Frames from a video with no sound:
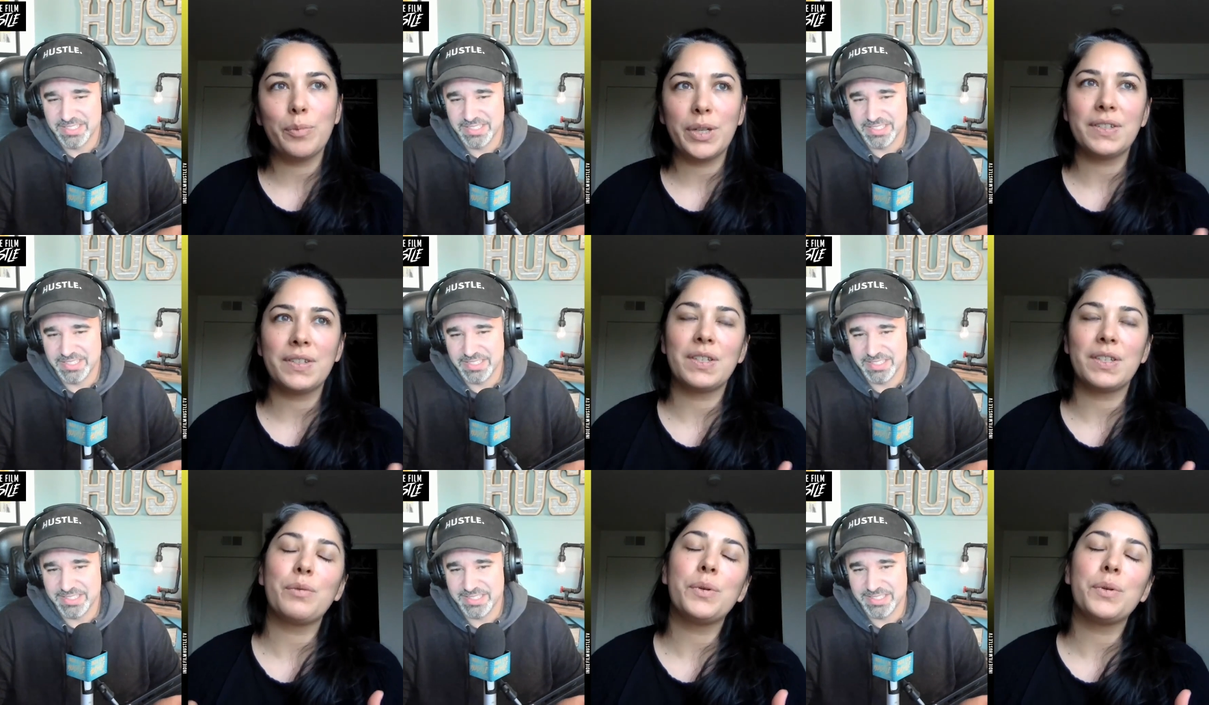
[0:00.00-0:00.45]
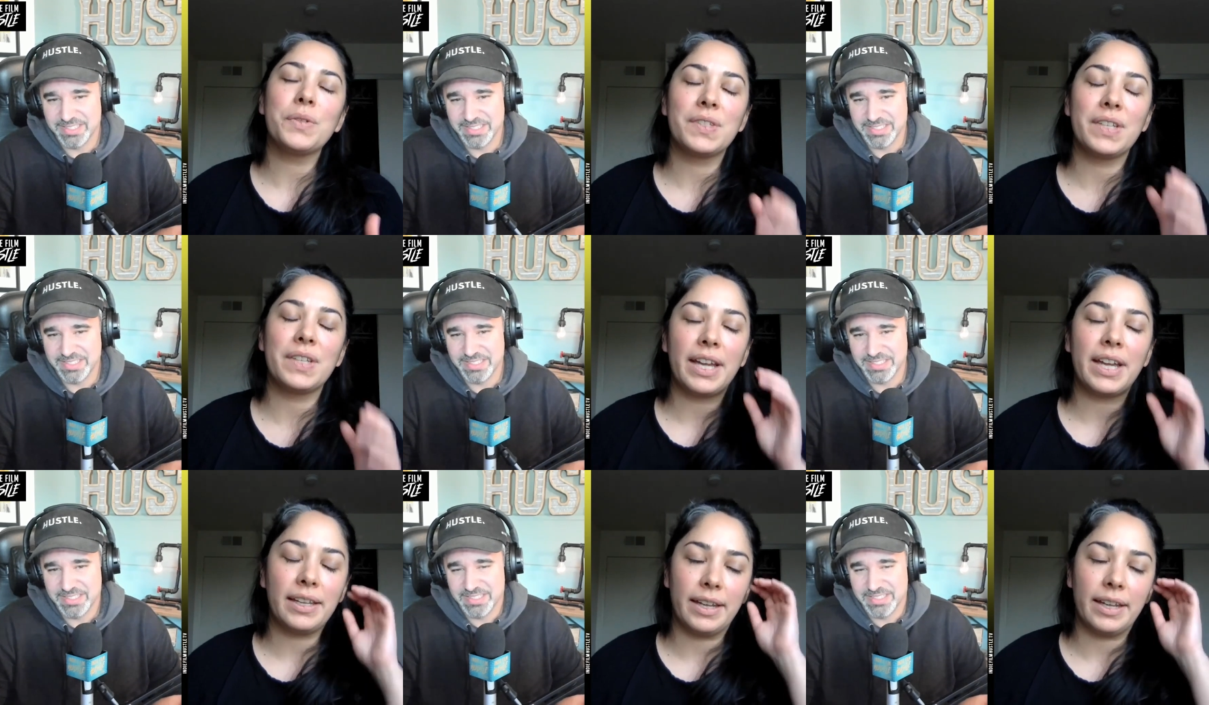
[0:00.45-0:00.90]
Speaker 1: because i will
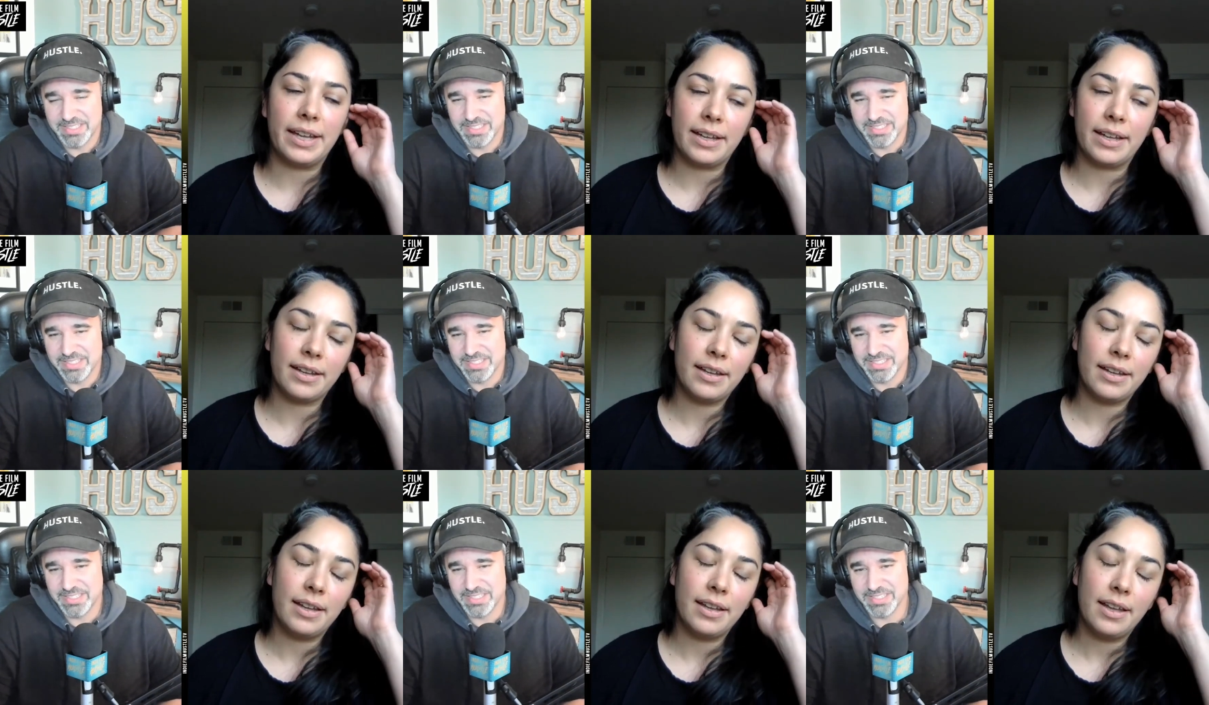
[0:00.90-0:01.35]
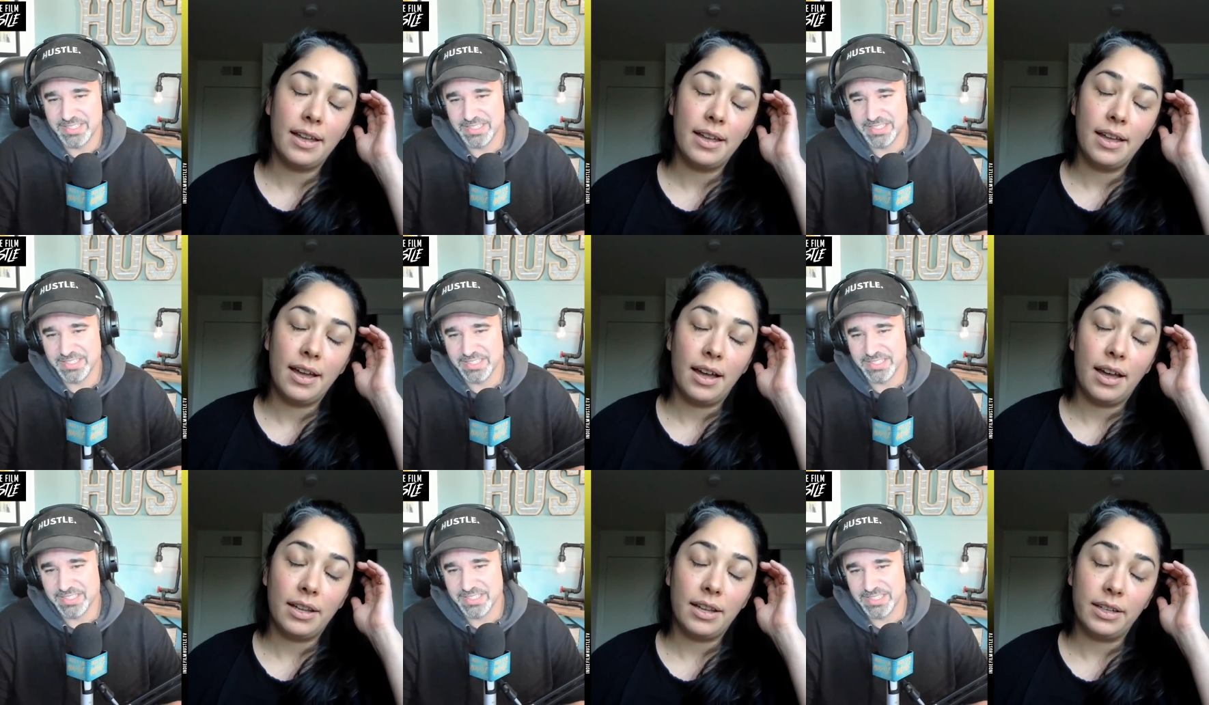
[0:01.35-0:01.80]
say like
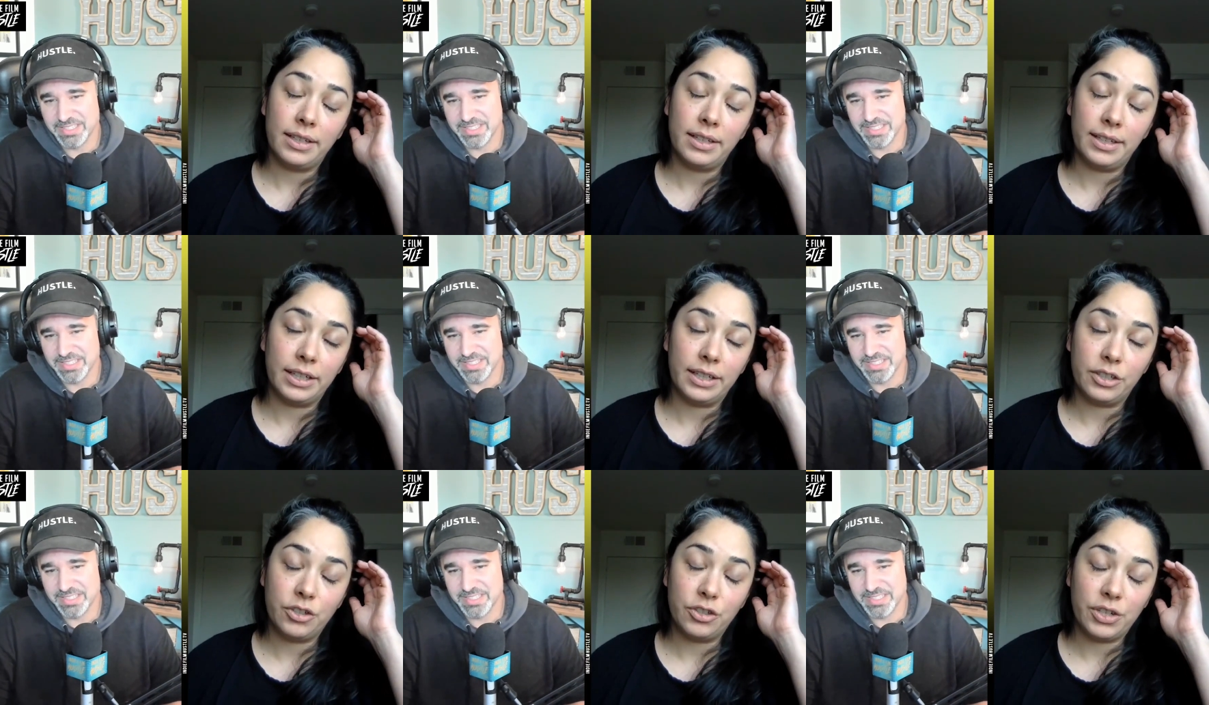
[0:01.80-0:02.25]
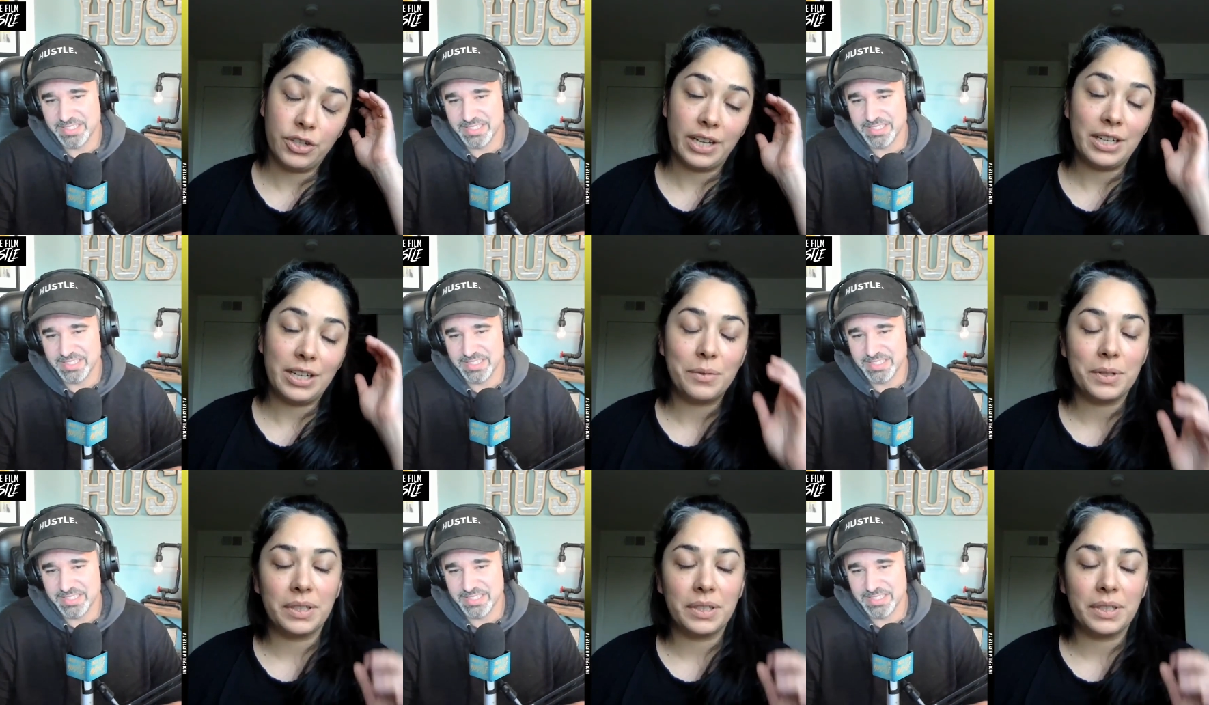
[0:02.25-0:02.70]
like
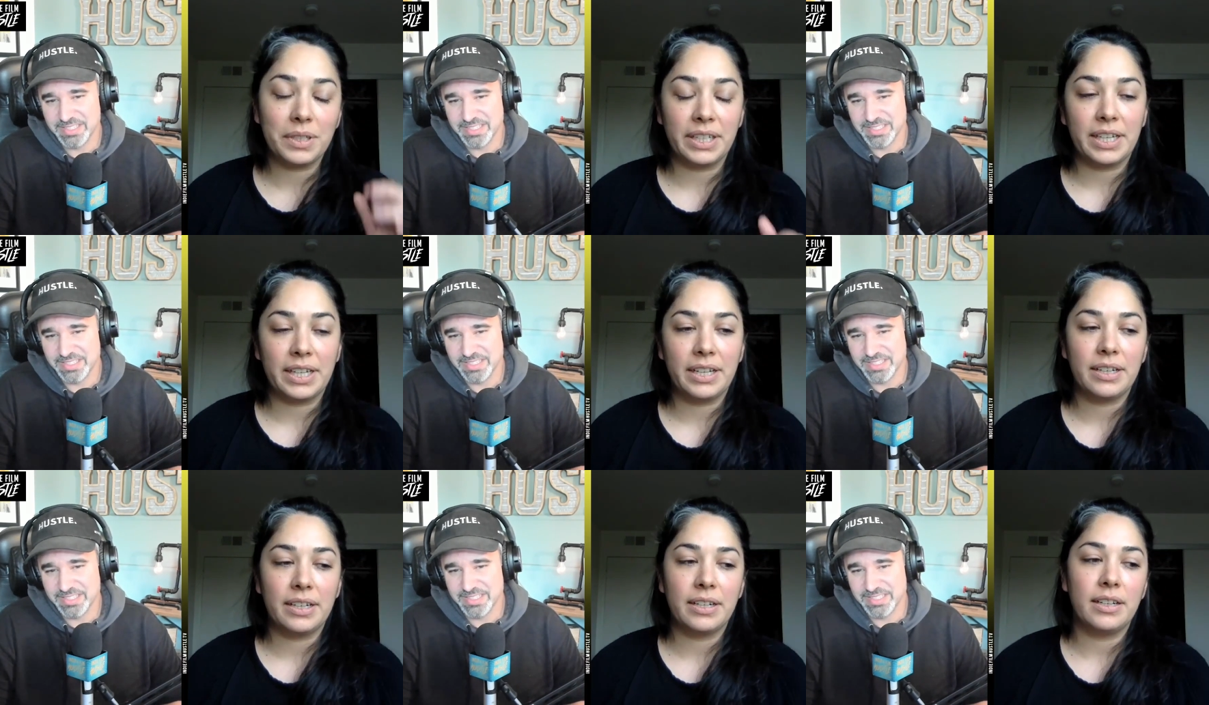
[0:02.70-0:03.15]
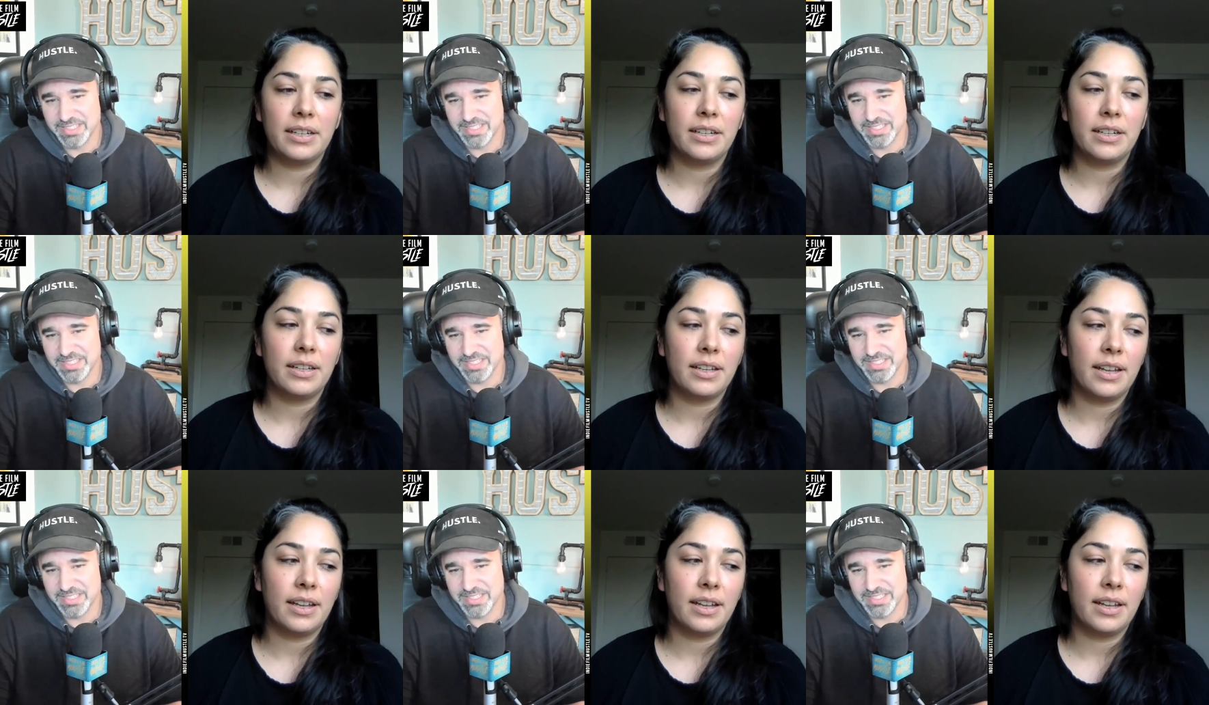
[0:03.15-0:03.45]
genuinely